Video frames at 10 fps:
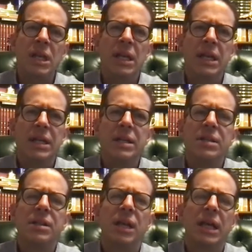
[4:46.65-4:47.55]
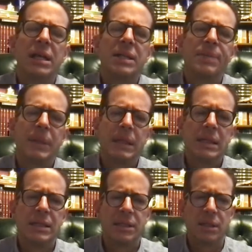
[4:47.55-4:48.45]
It is
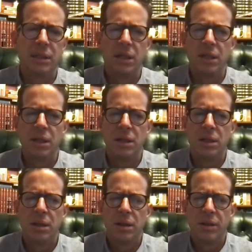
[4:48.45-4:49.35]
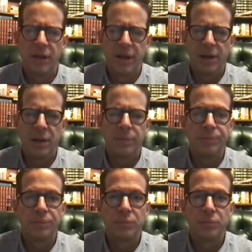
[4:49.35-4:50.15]
explicitly there